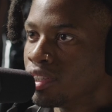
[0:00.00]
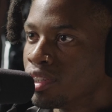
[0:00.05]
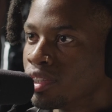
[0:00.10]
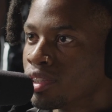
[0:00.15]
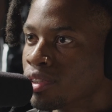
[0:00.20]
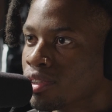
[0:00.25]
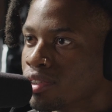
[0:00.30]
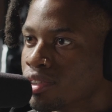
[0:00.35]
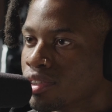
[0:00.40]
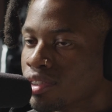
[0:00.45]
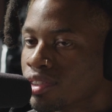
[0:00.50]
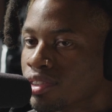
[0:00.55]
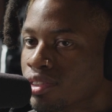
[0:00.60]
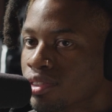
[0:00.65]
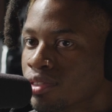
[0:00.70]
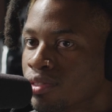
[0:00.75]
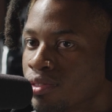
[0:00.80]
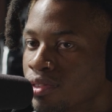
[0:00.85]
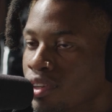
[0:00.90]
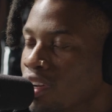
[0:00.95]
know,
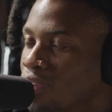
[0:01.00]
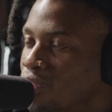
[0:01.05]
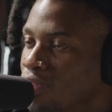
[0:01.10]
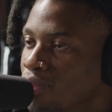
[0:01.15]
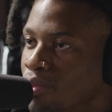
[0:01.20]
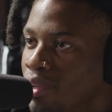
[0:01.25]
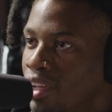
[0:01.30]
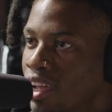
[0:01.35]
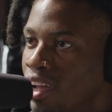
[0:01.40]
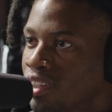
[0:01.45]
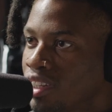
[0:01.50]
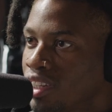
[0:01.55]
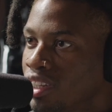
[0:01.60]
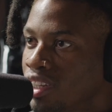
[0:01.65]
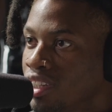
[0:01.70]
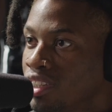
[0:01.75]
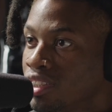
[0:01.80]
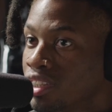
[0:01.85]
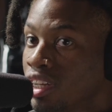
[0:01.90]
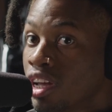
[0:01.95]
fuck with me after
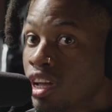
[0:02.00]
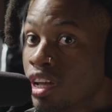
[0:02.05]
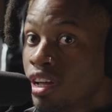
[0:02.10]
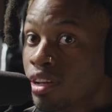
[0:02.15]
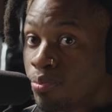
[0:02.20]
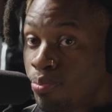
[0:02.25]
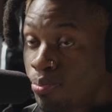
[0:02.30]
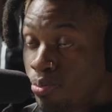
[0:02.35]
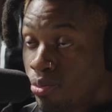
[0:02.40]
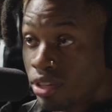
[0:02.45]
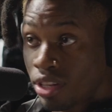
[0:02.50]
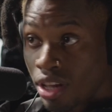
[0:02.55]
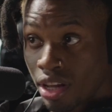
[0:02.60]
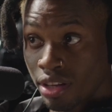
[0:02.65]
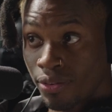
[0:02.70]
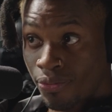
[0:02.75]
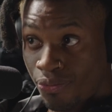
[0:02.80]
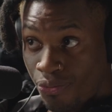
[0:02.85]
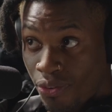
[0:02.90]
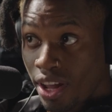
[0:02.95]
this. Yeah.
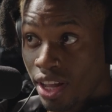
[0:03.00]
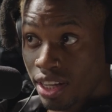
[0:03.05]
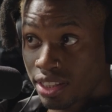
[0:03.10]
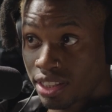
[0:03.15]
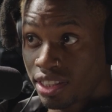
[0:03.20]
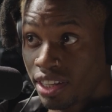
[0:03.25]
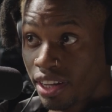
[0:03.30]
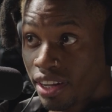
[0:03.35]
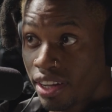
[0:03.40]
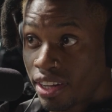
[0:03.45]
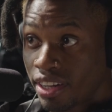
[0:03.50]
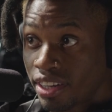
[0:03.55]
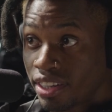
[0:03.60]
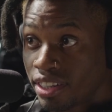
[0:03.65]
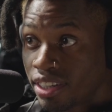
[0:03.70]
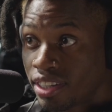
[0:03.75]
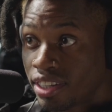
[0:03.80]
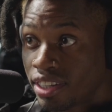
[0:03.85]
The fans did.